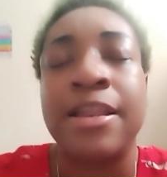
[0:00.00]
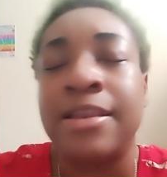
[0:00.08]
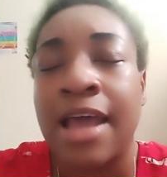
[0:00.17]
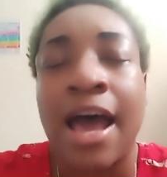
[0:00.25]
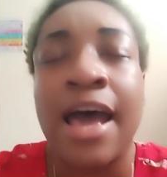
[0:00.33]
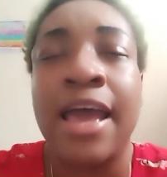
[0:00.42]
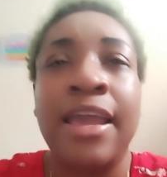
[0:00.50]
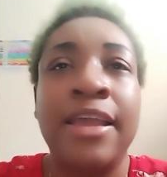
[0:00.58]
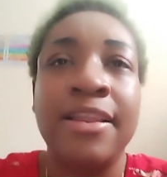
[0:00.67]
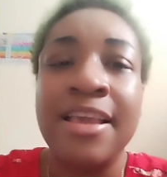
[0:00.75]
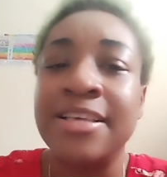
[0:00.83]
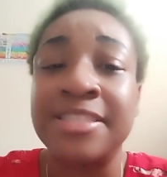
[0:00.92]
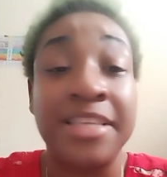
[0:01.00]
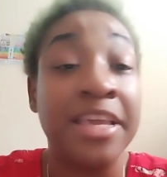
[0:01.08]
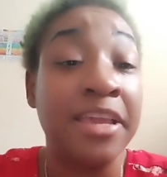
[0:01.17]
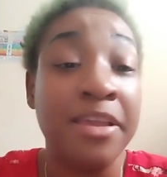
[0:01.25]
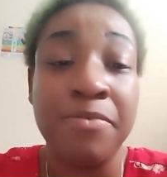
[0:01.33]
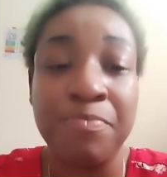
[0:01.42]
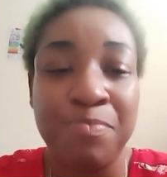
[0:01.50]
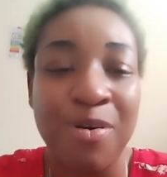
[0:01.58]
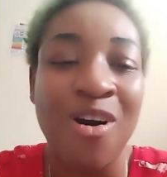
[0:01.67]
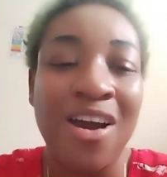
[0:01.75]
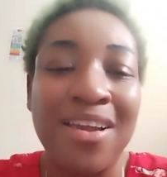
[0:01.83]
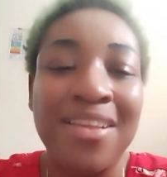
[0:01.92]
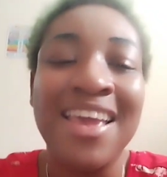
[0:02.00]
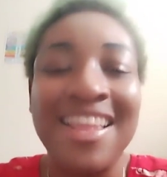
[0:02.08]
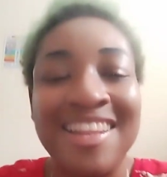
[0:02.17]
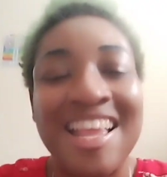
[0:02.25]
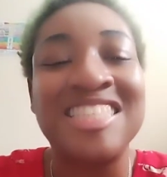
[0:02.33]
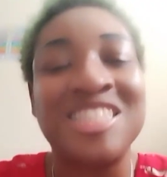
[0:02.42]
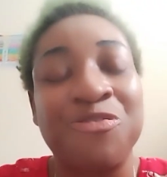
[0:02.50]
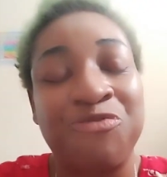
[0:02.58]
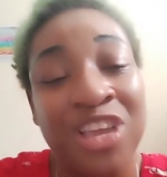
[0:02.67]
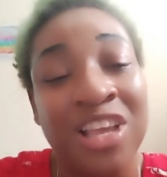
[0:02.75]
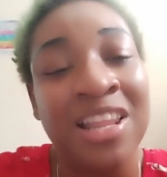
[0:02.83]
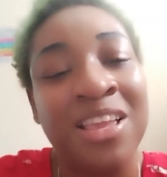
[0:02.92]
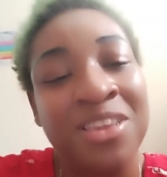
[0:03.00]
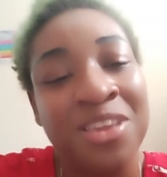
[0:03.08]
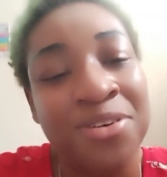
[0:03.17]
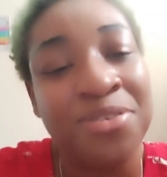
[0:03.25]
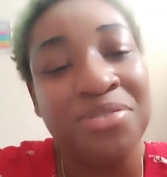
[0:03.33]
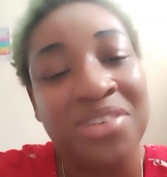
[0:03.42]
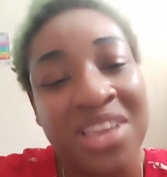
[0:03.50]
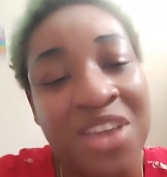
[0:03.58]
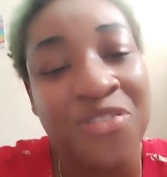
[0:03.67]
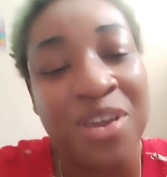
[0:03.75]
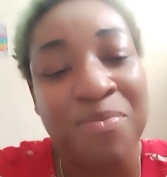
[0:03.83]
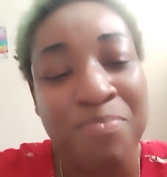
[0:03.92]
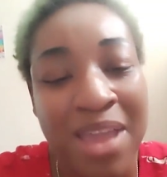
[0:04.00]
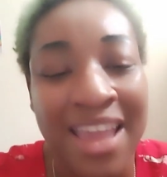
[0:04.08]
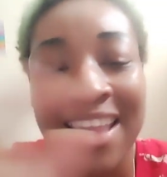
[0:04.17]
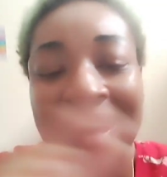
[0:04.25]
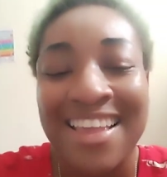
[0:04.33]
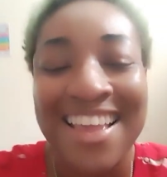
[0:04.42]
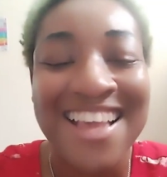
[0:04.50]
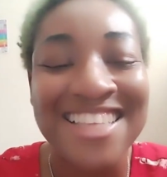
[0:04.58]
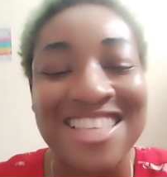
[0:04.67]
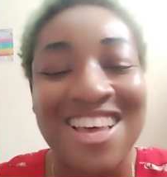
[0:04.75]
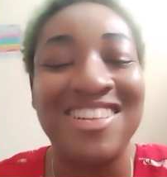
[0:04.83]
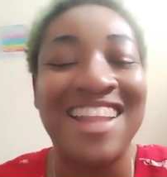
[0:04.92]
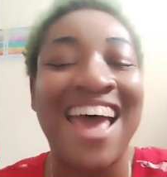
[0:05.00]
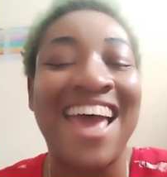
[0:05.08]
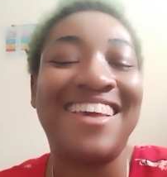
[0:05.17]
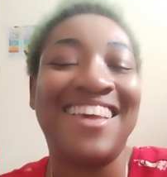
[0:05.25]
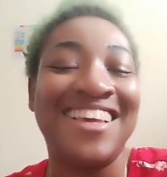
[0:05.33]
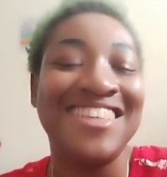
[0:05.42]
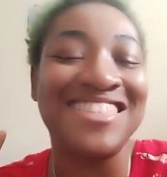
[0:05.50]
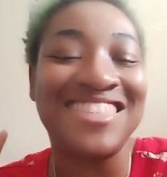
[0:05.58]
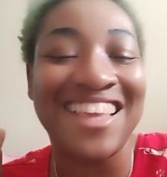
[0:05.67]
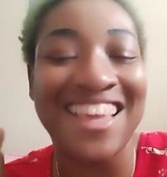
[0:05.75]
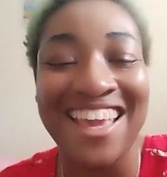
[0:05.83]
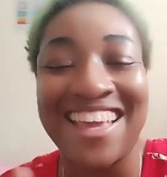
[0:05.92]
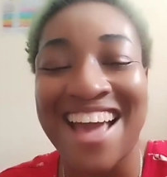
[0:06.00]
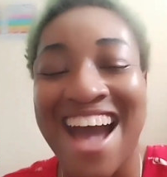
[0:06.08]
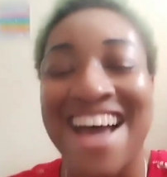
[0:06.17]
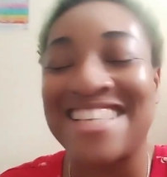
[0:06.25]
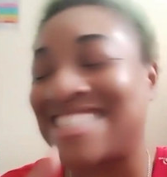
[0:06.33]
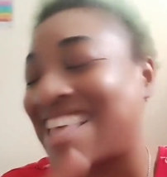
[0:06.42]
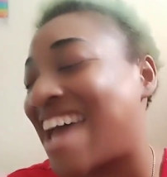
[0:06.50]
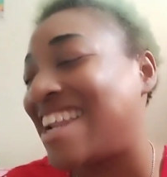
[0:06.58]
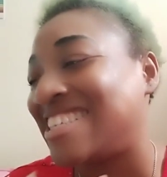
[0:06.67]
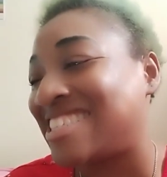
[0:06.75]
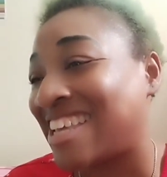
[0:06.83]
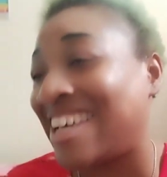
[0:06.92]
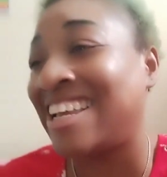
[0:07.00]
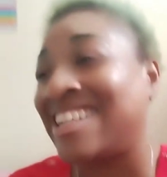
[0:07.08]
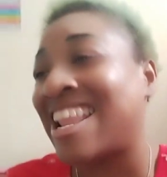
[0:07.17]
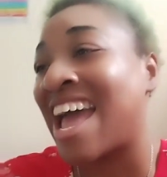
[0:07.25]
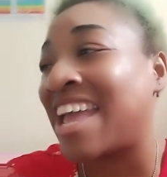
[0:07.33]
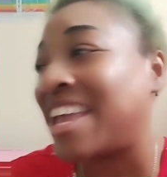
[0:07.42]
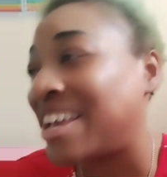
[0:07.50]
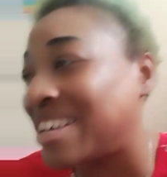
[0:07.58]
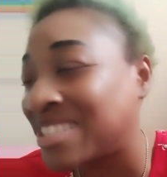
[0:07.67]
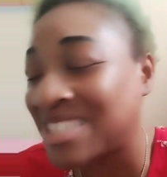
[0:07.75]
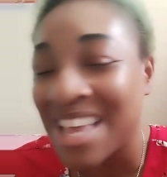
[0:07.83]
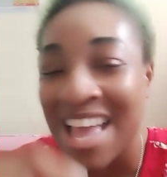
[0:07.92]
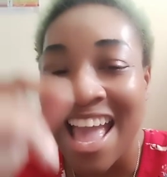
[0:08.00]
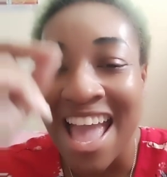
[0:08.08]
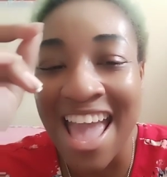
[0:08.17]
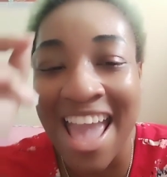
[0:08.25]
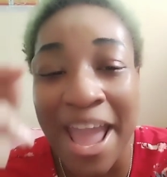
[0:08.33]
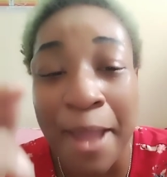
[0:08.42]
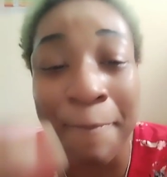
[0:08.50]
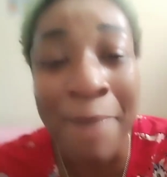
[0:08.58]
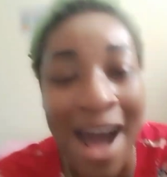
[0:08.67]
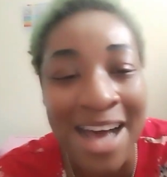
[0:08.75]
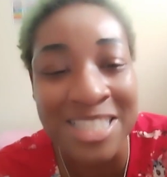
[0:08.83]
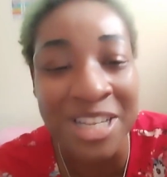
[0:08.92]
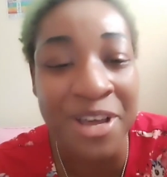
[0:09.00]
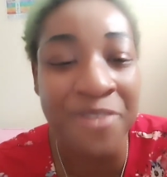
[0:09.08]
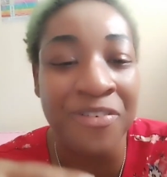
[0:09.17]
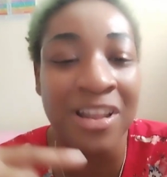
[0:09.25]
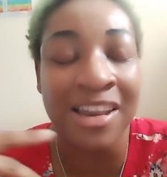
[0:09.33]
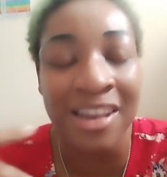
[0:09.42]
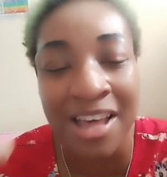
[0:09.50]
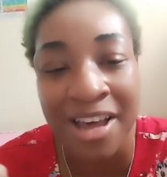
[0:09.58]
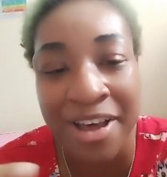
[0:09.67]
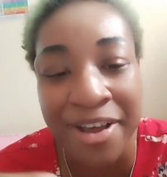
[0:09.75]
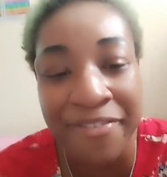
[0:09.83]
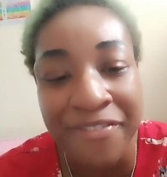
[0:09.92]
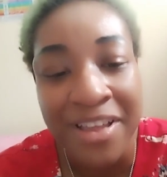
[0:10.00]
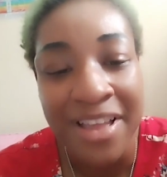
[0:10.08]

night. See, boy, that's the feeling you giving me. So that is it, guys. That is it. That is a positive love